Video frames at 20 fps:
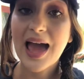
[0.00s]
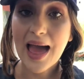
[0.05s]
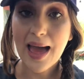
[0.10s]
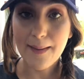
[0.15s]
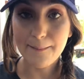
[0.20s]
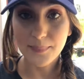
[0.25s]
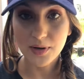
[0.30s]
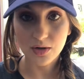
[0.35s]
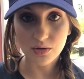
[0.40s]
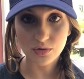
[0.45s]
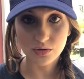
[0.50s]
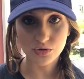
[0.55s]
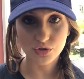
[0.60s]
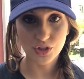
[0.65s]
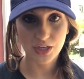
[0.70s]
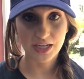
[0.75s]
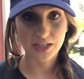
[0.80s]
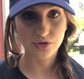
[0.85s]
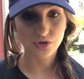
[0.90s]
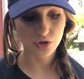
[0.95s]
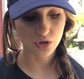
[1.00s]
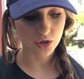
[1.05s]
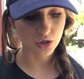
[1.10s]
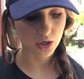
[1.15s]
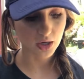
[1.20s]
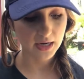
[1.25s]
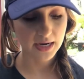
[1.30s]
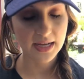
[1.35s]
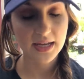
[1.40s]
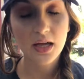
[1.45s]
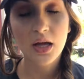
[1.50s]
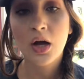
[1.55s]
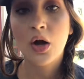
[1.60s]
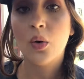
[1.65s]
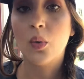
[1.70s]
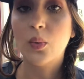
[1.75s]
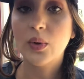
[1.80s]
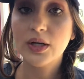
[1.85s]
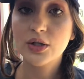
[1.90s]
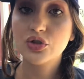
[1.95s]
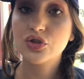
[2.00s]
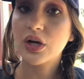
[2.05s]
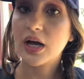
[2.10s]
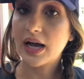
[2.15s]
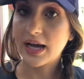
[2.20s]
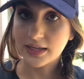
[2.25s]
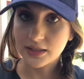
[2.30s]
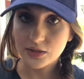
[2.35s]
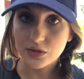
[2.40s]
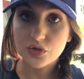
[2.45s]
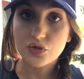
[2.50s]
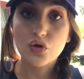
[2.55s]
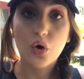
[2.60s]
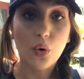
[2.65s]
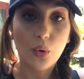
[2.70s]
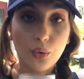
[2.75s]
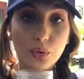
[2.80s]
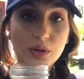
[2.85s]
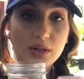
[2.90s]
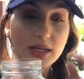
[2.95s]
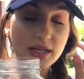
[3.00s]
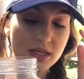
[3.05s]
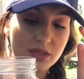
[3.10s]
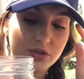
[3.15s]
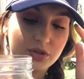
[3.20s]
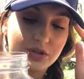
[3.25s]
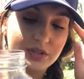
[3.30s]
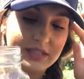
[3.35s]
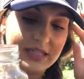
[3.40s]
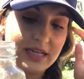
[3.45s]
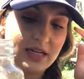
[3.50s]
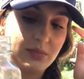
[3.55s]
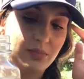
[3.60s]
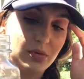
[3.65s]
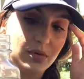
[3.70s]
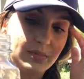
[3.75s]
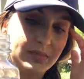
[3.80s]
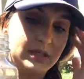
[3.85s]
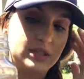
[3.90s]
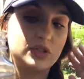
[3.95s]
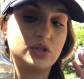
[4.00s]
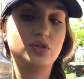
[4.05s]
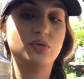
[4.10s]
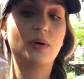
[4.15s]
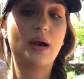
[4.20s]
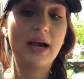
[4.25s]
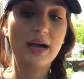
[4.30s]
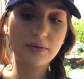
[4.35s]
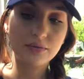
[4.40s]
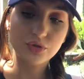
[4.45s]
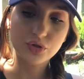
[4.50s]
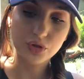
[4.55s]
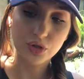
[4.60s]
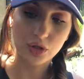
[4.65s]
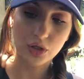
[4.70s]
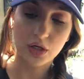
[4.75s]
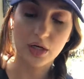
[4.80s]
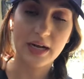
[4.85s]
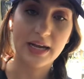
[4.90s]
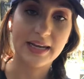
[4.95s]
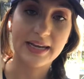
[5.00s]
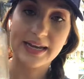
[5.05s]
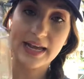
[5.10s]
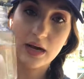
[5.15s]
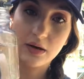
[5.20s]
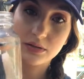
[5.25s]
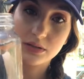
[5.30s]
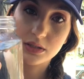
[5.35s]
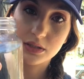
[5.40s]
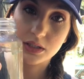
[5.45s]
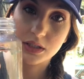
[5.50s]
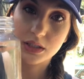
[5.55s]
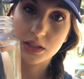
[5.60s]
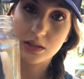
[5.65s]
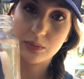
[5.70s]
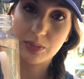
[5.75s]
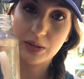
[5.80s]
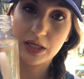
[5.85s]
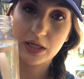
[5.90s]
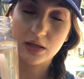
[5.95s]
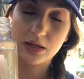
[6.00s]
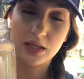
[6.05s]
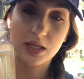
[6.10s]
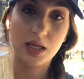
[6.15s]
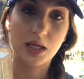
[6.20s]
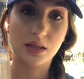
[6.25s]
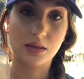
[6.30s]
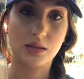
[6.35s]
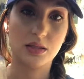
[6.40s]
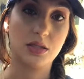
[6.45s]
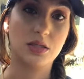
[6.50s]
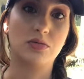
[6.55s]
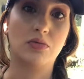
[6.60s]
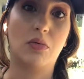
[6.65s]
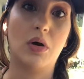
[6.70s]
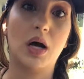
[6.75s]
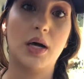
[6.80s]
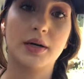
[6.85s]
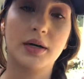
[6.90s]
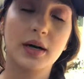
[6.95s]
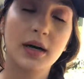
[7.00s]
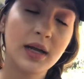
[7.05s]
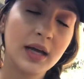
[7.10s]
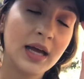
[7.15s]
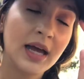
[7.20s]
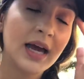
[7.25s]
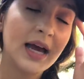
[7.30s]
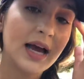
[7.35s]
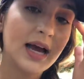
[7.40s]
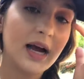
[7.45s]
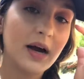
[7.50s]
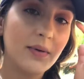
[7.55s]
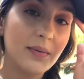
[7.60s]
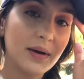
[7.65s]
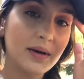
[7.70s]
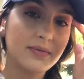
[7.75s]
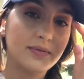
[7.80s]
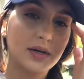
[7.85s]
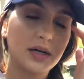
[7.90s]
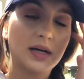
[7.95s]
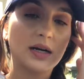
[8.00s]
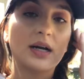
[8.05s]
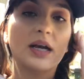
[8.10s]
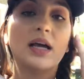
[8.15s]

chemical change occurring, which is totally understandable because you have sugar and now it's disappeared in this water. However,